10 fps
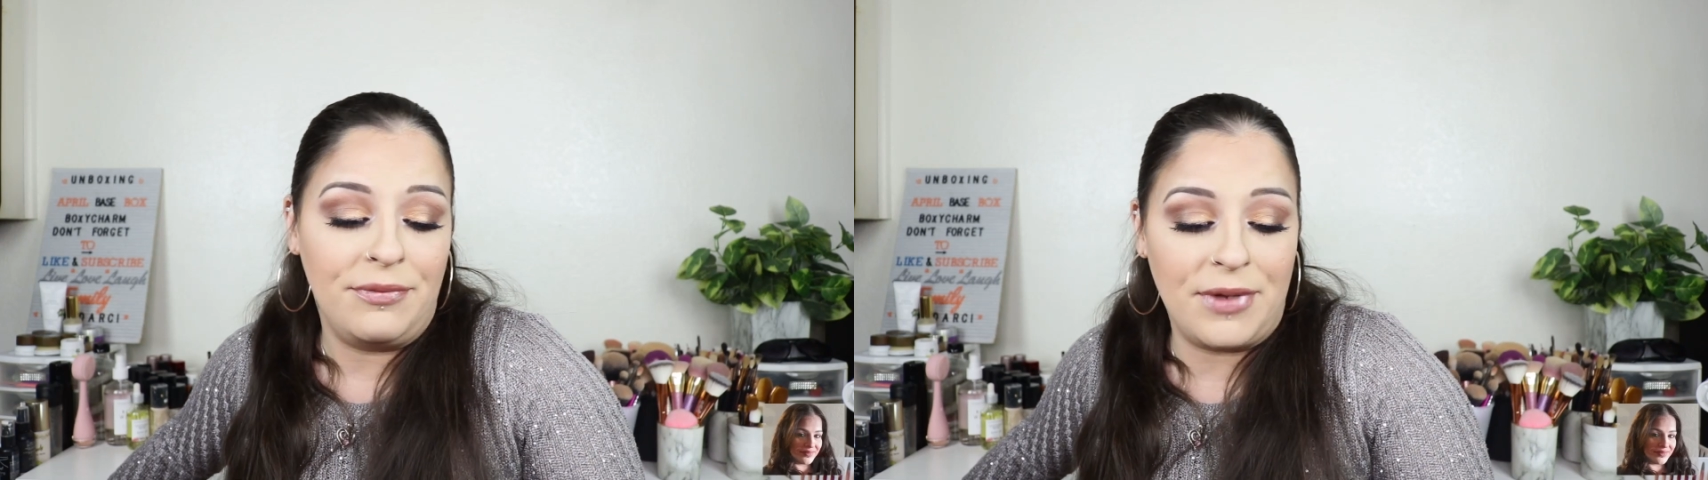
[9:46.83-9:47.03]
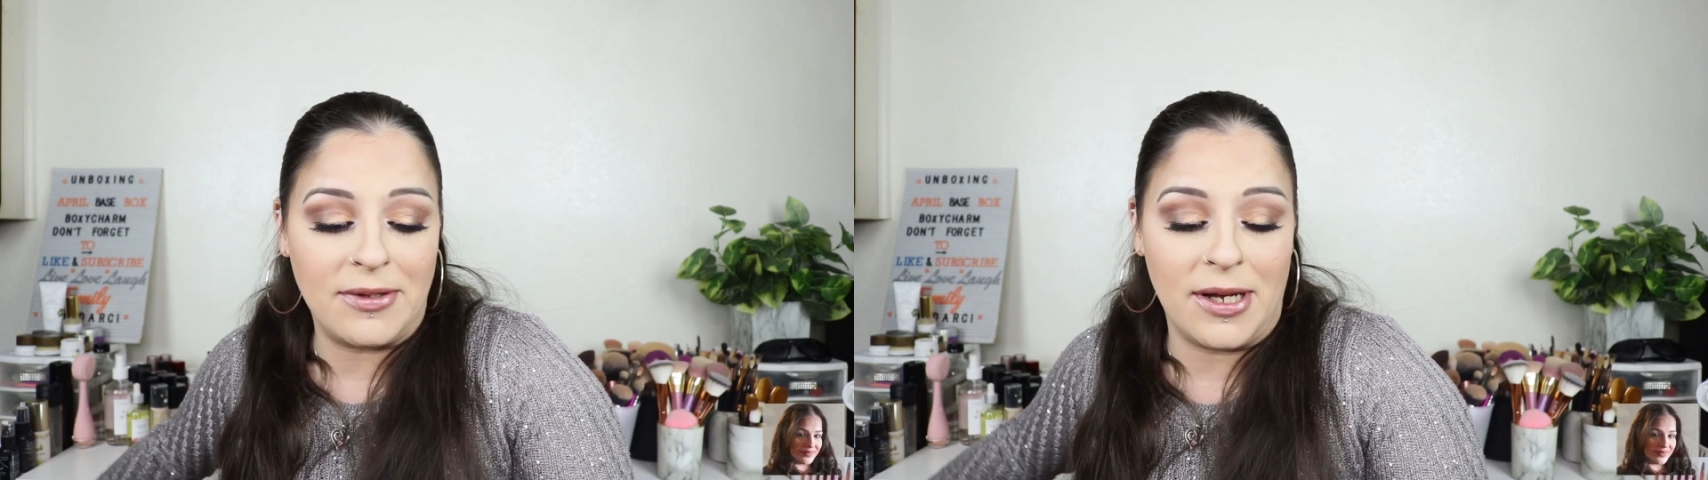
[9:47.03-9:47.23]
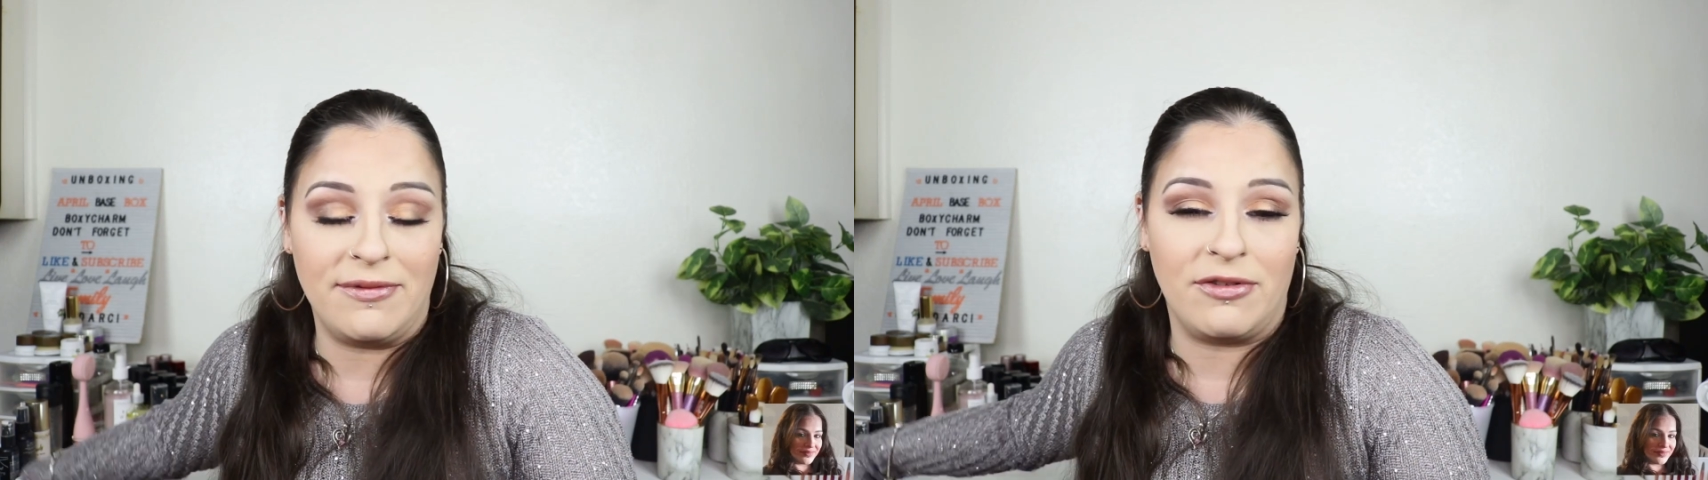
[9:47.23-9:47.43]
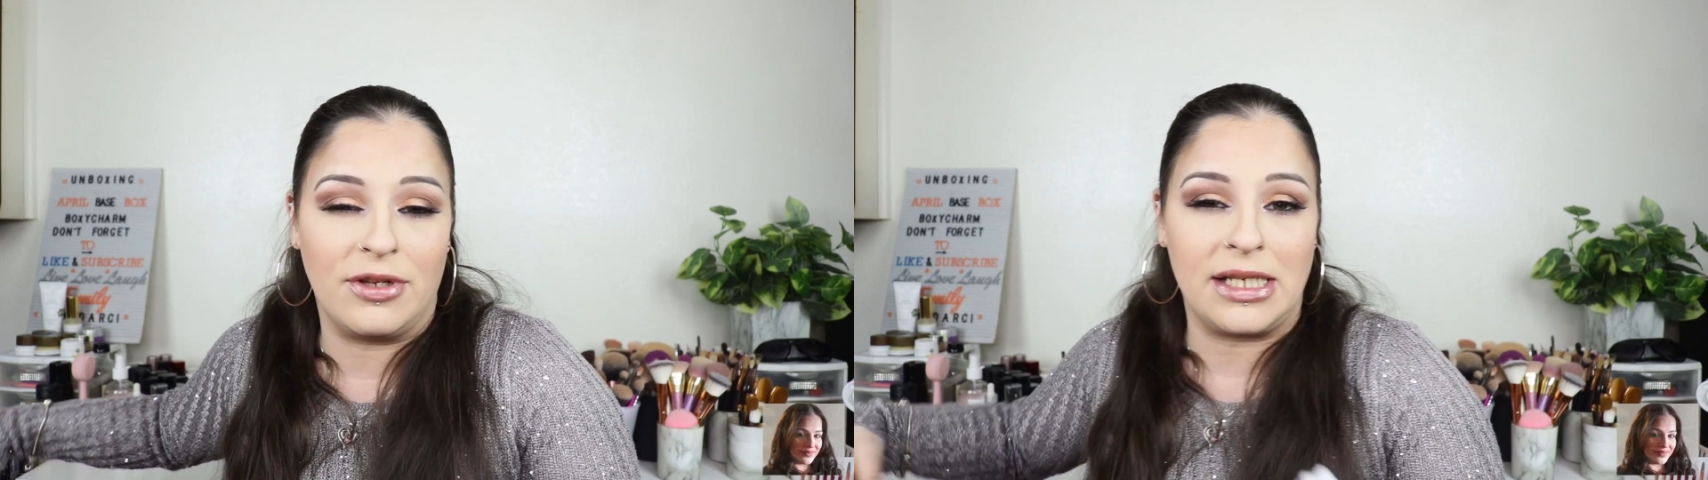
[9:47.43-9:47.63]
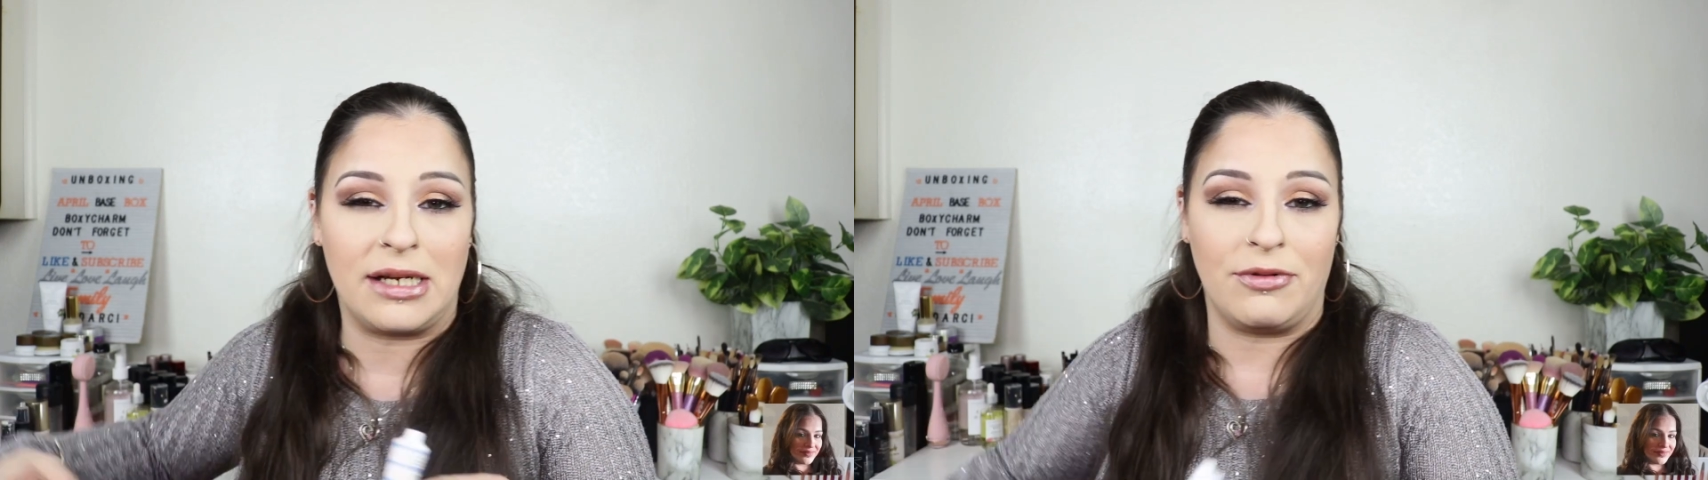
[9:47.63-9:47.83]
That's why I've never
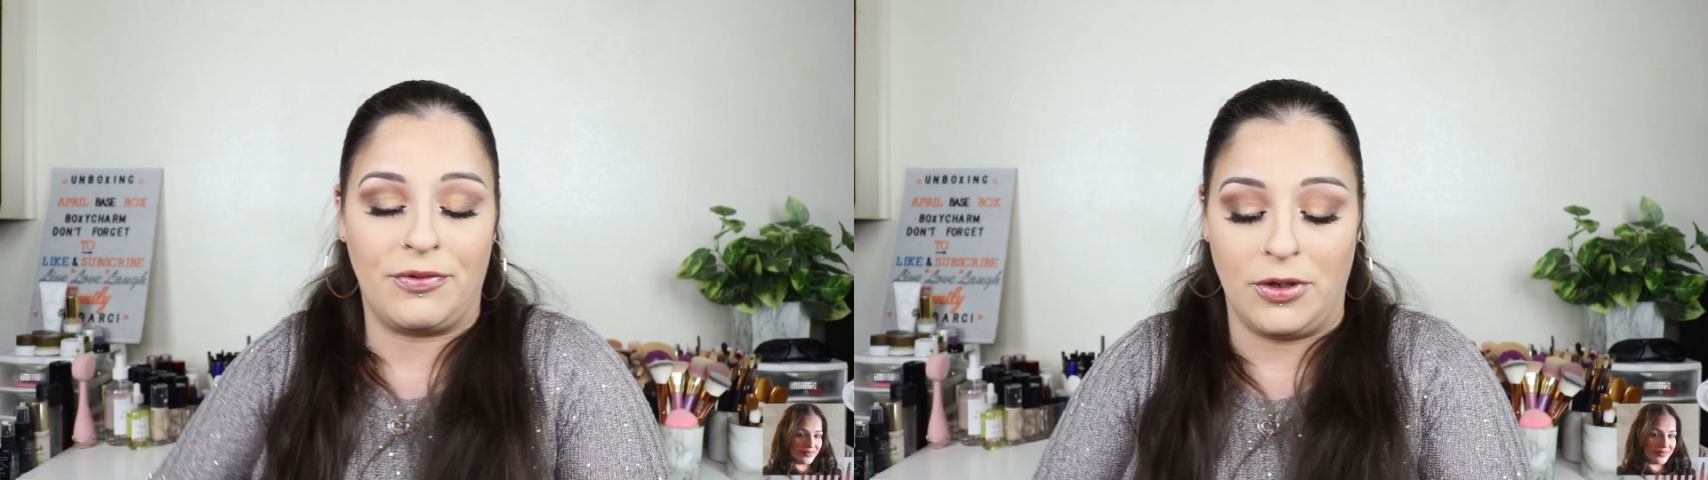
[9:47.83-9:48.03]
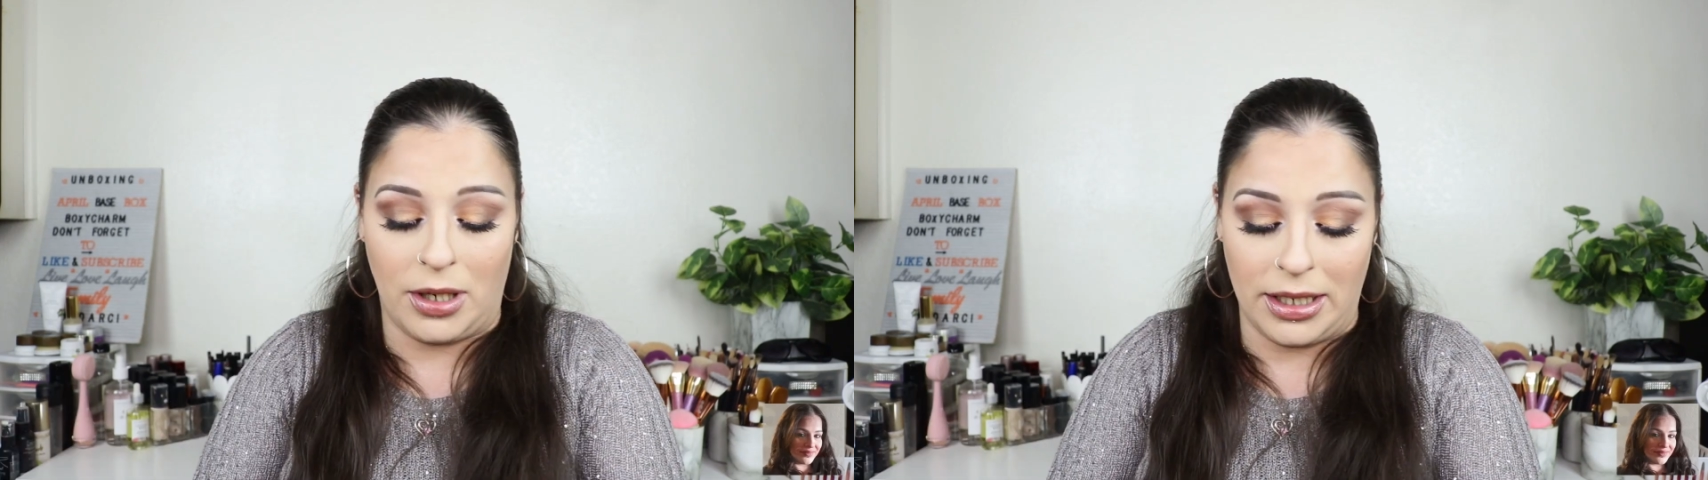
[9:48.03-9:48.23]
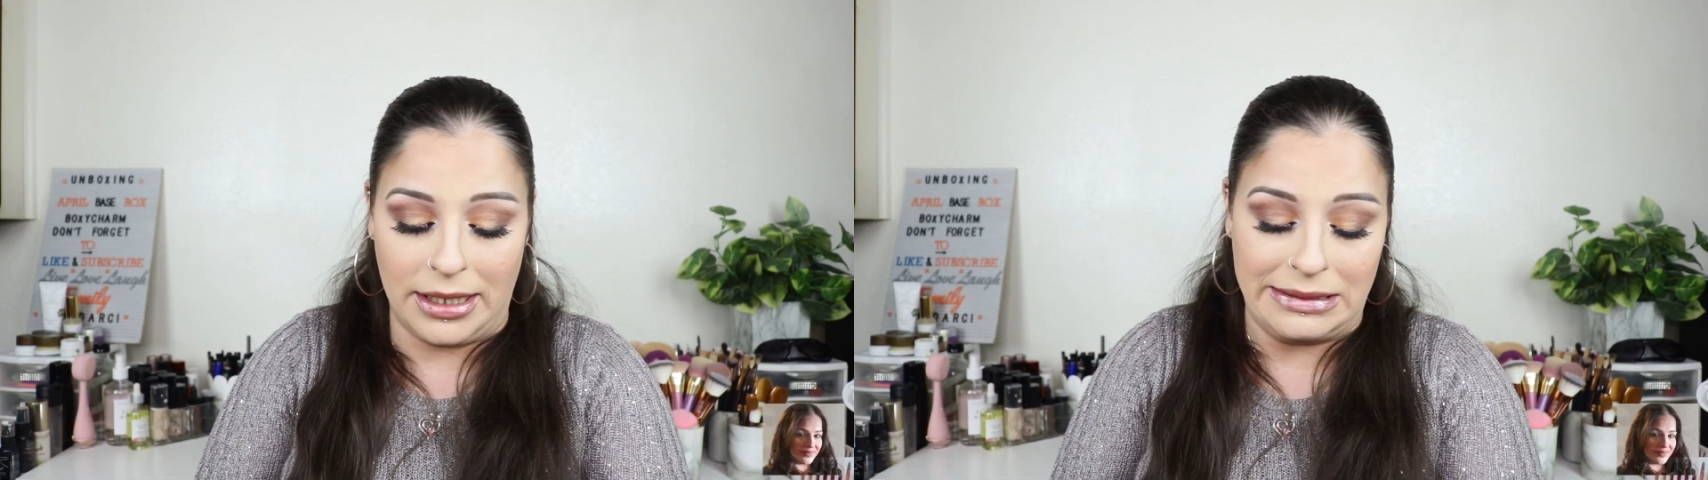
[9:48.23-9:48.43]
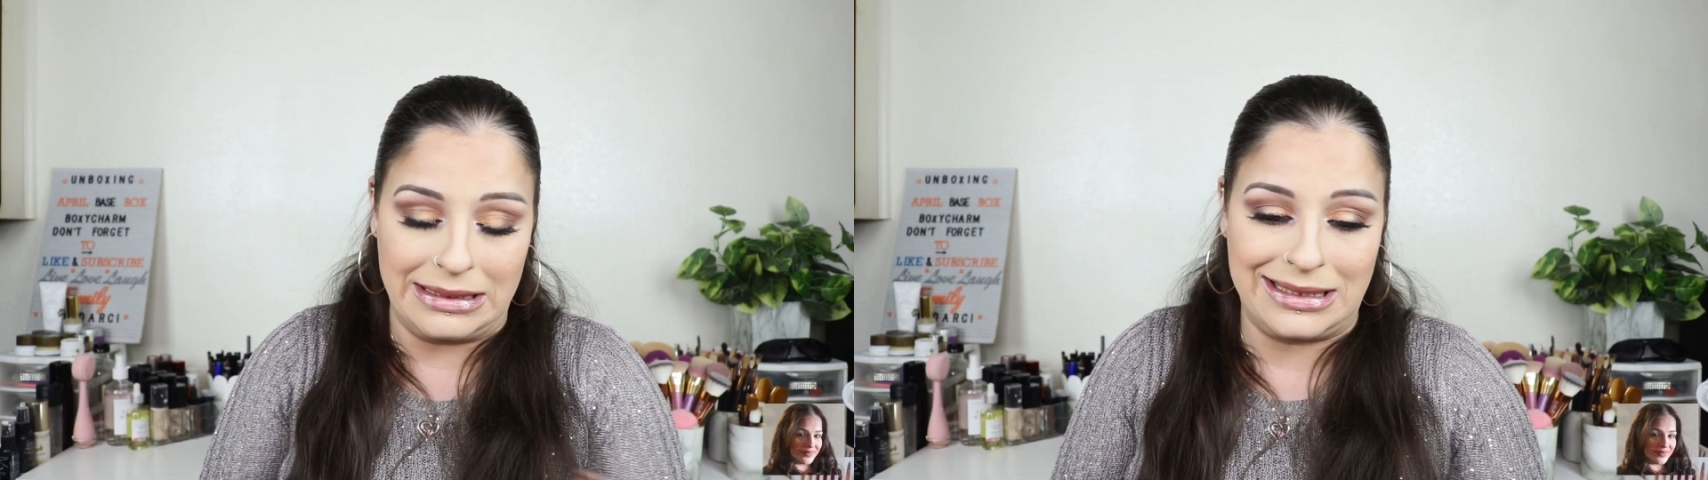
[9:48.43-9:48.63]
really done a review on it,